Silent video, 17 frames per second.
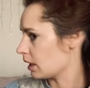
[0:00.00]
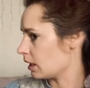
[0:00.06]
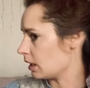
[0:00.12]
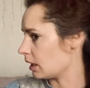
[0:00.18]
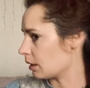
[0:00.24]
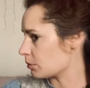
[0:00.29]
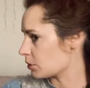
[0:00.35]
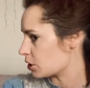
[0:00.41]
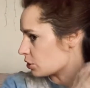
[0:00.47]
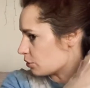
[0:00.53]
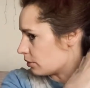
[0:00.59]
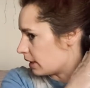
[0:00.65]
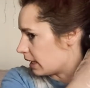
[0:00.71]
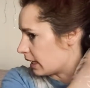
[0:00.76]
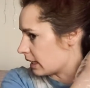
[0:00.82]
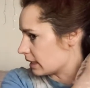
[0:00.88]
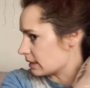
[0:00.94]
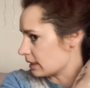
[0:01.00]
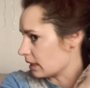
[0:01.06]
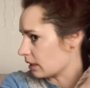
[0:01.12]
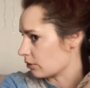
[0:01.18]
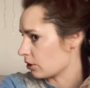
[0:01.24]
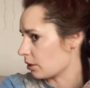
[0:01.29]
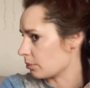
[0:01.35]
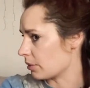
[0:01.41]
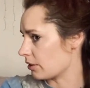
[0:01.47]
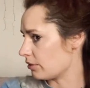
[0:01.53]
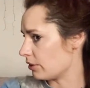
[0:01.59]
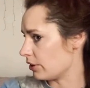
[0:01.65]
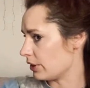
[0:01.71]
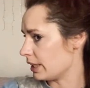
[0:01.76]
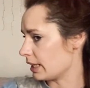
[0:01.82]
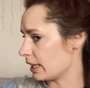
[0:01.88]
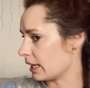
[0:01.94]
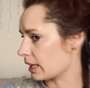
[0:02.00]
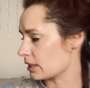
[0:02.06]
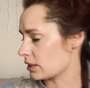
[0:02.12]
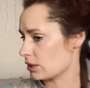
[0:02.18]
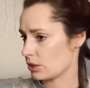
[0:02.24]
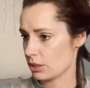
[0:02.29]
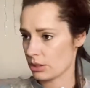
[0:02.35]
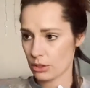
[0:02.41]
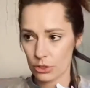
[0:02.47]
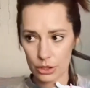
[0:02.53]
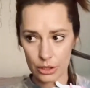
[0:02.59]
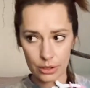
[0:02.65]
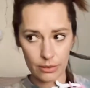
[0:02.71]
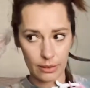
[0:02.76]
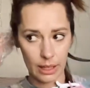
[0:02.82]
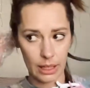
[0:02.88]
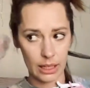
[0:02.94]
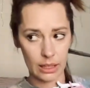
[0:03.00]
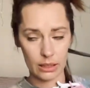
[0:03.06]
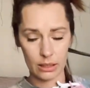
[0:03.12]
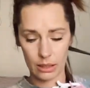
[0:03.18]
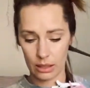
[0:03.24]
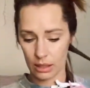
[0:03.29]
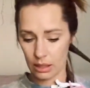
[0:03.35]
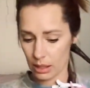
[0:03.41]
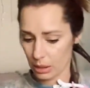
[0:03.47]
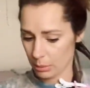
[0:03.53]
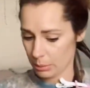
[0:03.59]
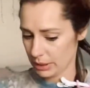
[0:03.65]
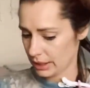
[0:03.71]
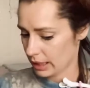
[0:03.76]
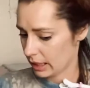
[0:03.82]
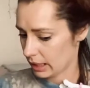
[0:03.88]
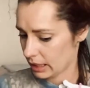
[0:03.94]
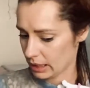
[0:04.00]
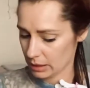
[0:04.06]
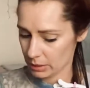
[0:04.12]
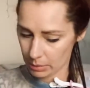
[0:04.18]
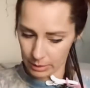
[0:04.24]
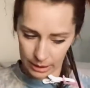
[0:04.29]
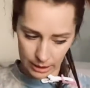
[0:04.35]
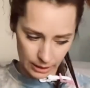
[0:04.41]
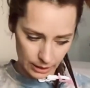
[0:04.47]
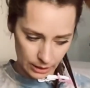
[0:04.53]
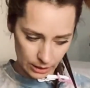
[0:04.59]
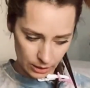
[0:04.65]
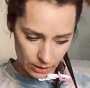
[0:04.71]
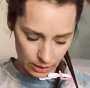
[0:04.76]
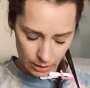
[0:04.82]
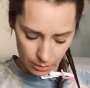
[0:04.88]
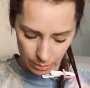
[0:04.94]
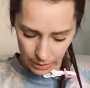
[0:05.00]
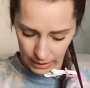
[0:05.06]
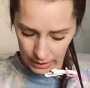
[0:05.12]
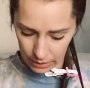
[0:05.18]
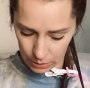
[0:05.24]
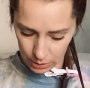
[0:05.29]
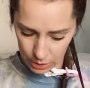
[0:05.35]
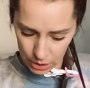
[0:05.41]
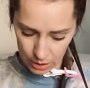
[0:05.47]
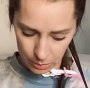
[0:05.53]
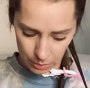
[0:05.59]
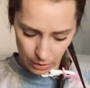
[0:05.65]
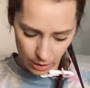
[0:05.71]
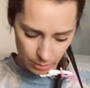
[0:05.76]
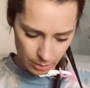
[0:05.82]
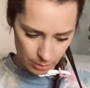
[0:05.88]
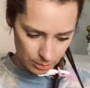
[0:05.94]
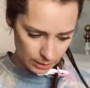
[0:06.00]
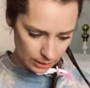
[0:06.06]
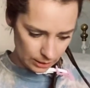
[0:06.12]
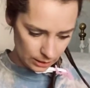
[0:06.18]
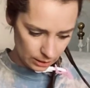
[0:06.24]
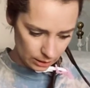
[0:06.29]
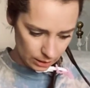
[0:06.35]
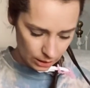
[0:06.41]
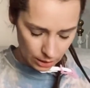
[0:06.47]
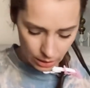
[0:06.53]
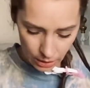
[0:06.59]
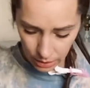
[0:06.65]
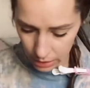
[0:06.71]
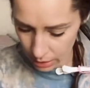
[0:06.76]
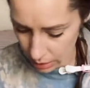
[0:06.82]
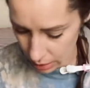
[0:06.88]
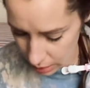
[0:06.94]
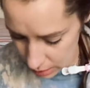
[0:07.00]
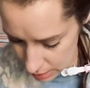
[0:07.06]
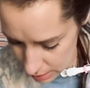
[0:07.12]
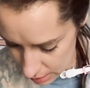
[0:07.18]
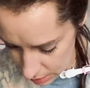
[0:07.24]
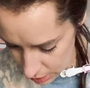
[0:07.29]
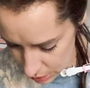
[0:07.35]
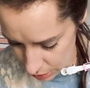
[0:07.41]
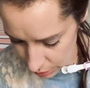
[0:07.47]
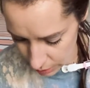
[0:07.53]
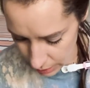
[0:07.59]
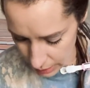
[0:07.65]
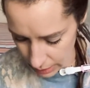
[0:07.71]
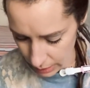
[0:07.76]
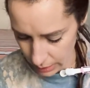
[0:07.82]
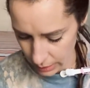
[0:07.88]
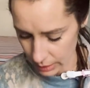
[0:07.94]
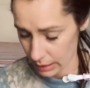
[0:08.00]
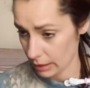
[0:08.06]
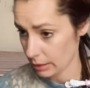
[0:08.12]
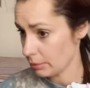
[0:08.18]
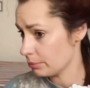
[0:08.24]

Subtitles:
I'm just realizing I've got my very nice duvet behind me here on the bed, which is probably not such a great idea.